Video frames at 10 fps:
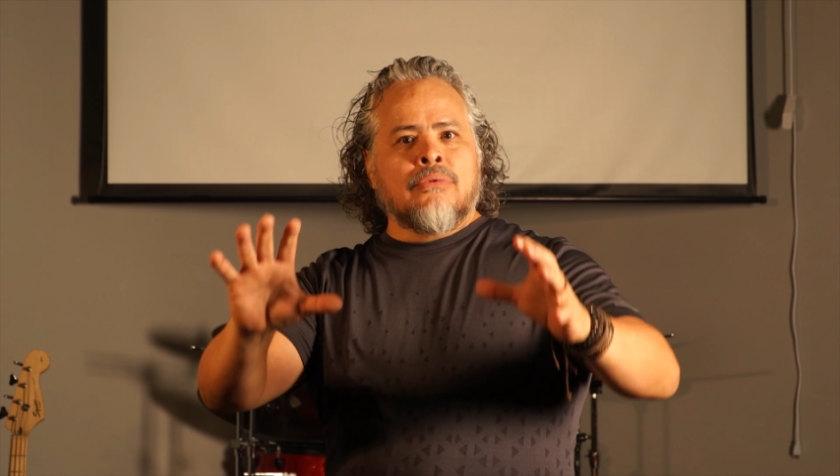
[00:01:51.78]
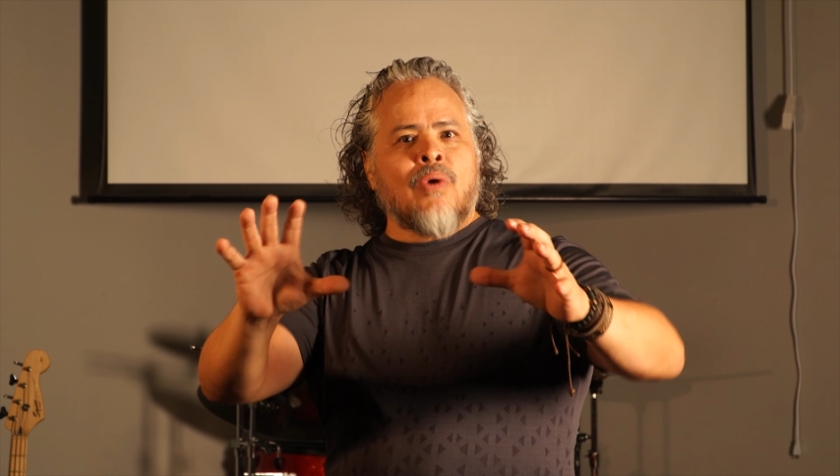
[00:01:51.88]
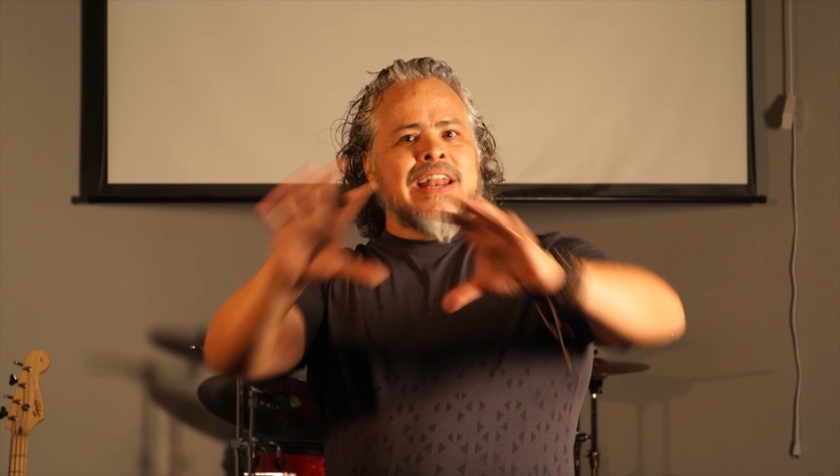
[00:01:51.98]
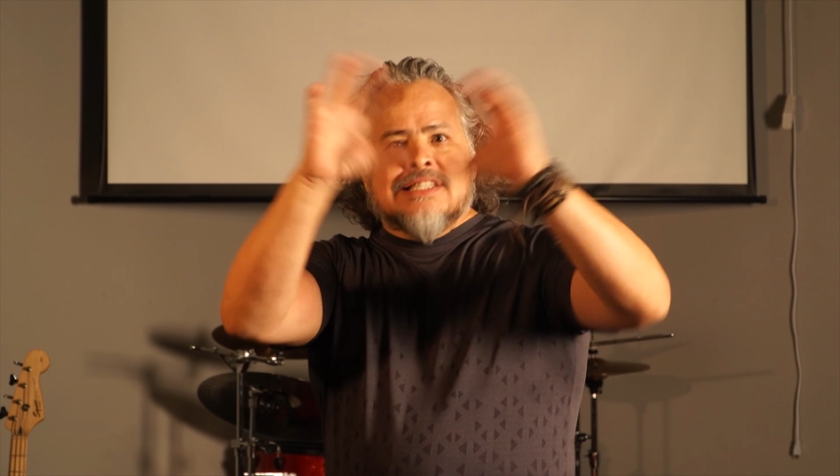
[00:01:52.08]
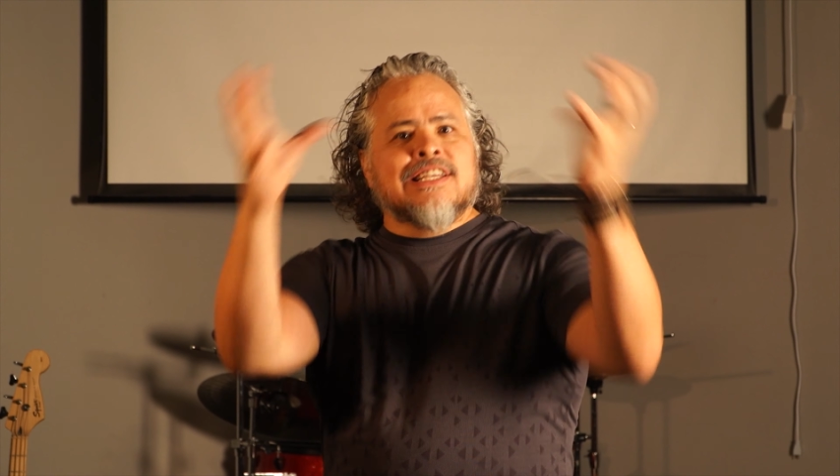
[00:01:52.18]

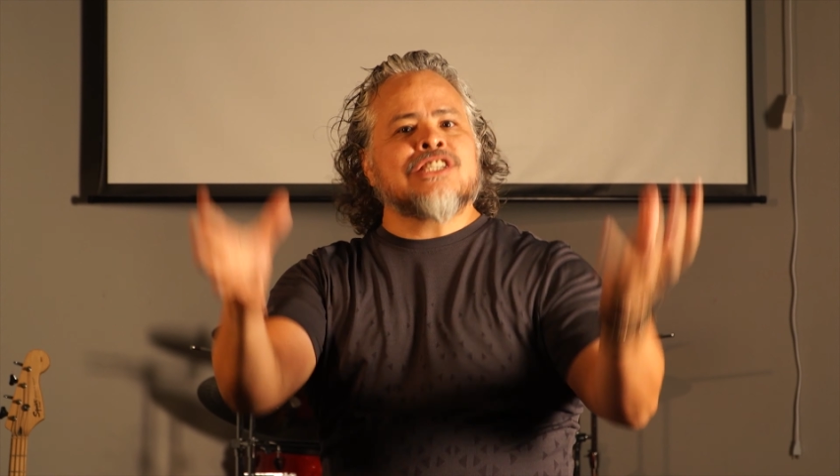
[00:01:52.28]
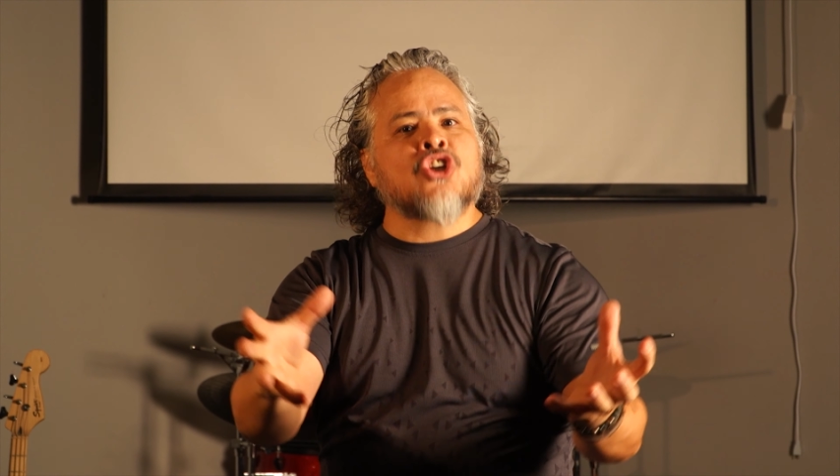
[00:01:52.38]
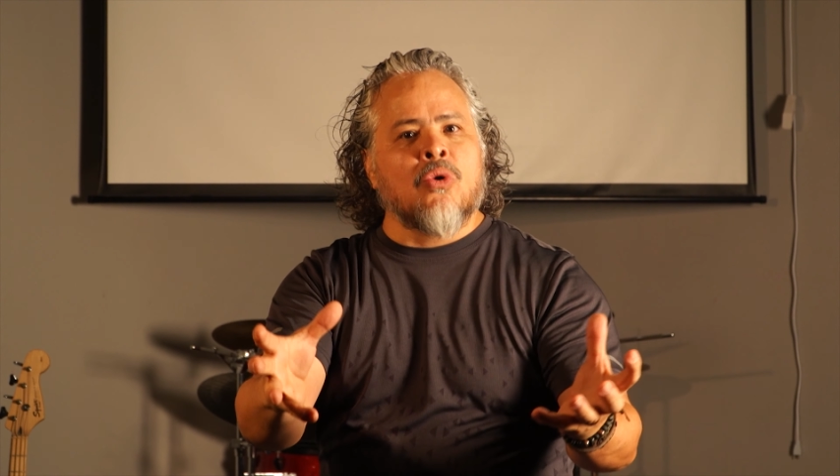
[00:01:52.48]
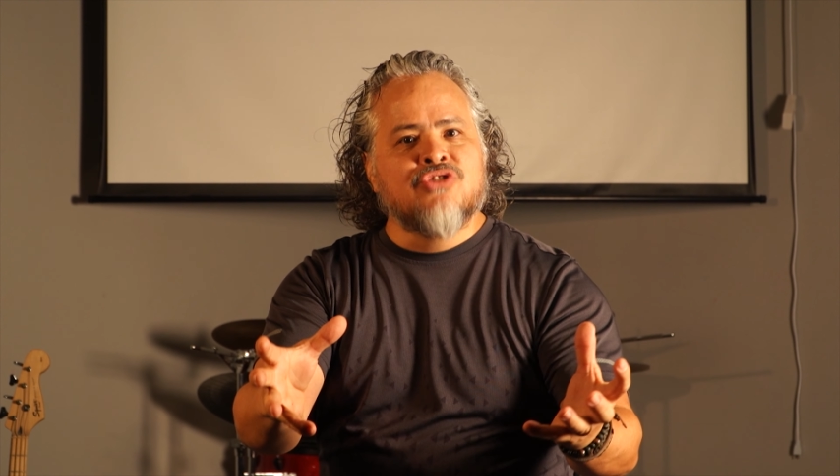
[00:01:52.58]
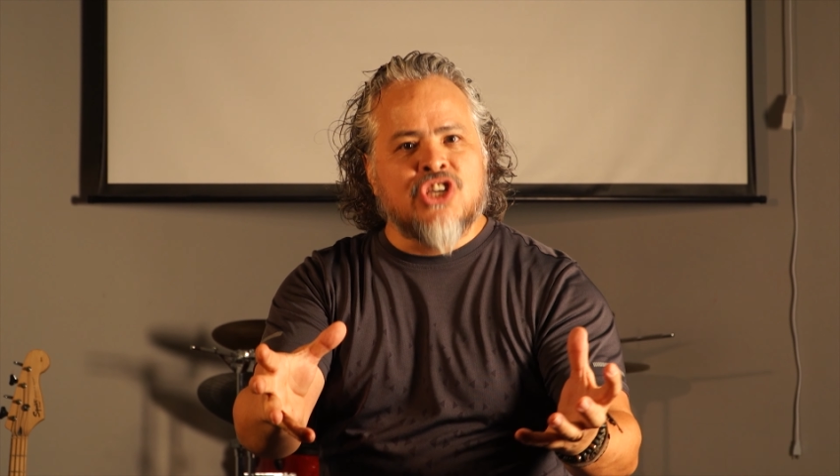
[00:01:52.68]
What is these
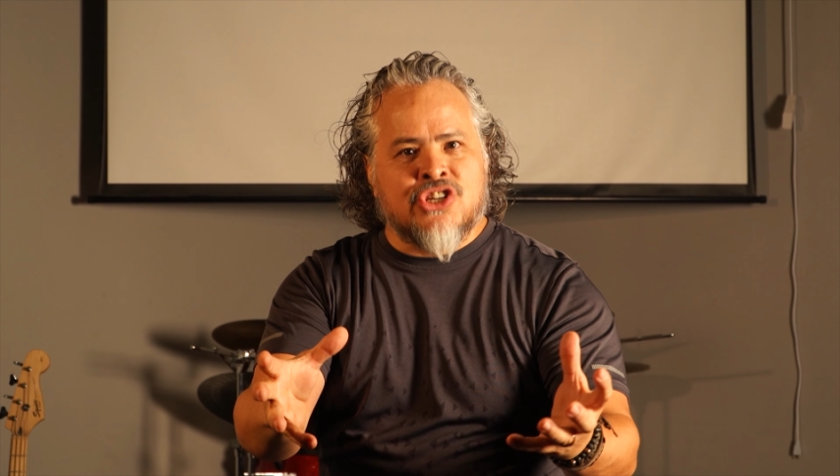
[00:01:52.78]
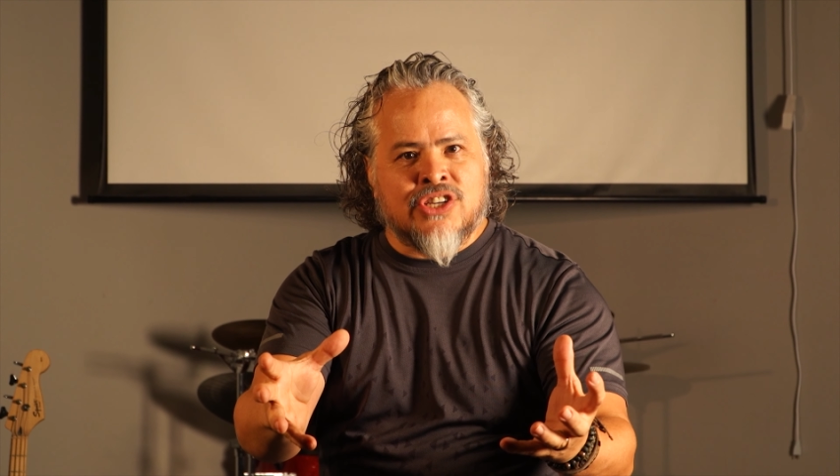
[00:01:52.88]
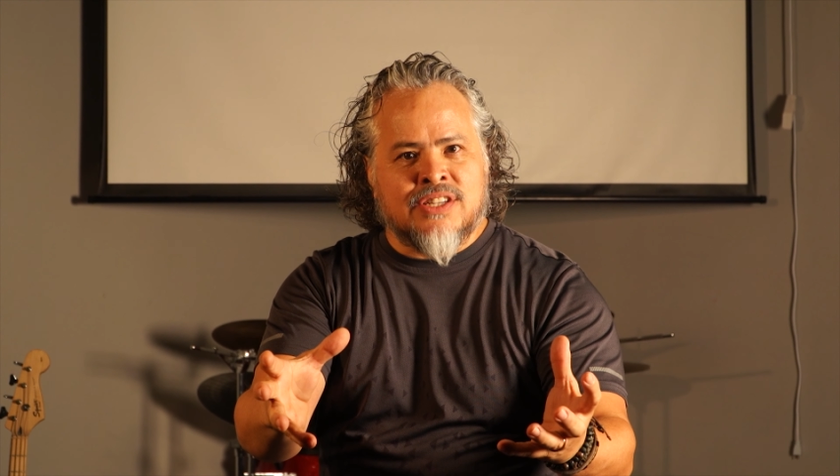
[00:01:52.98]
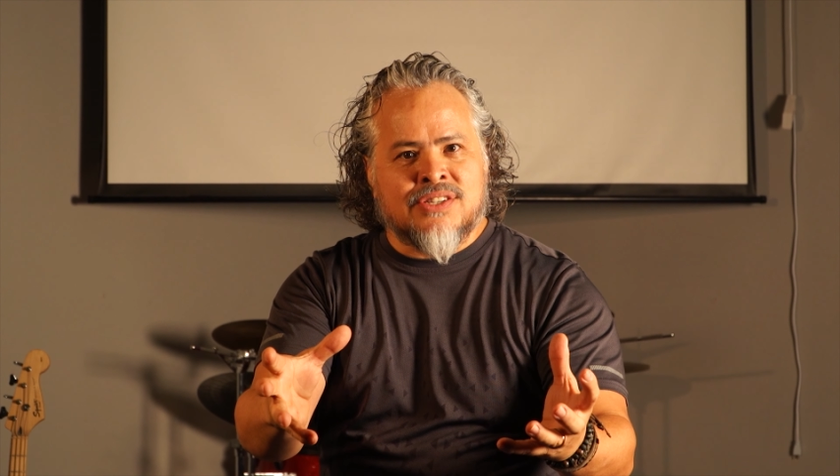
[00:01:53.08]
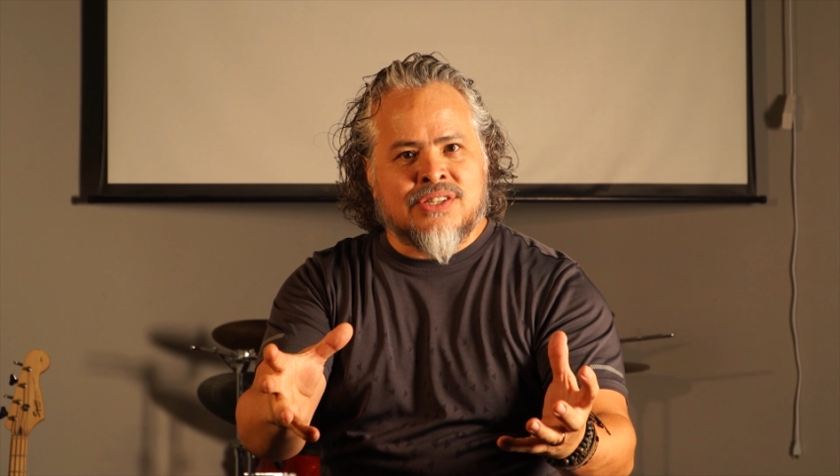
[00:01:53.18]

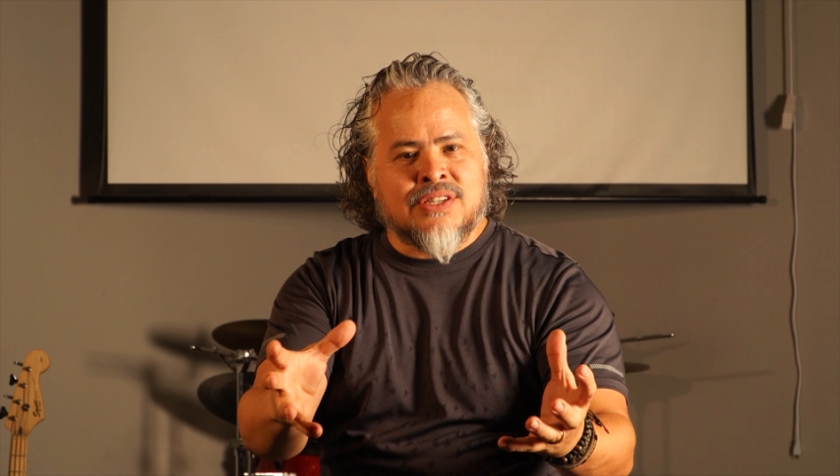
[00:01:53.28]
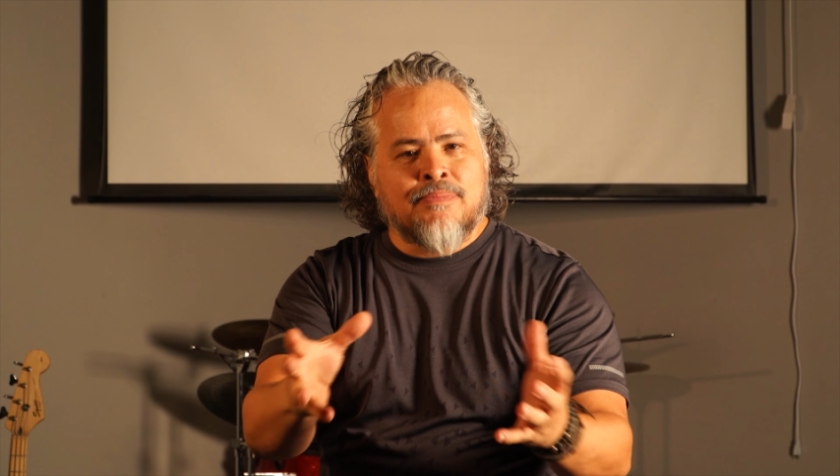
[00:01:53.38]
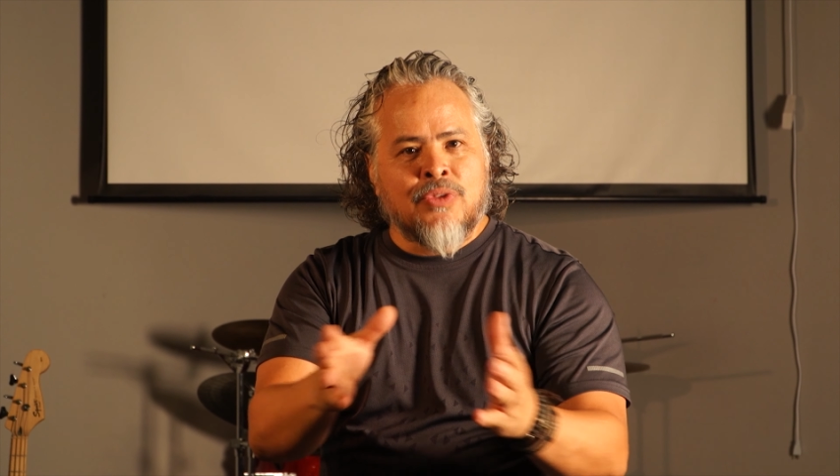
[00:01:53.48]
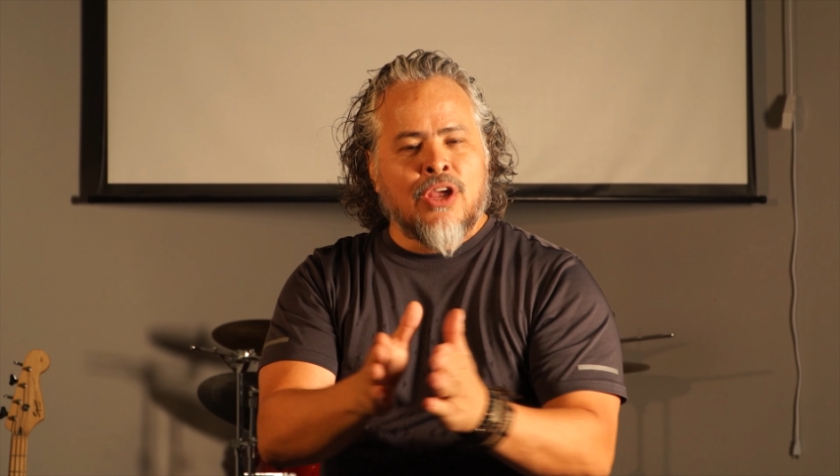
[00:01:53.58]
conditions?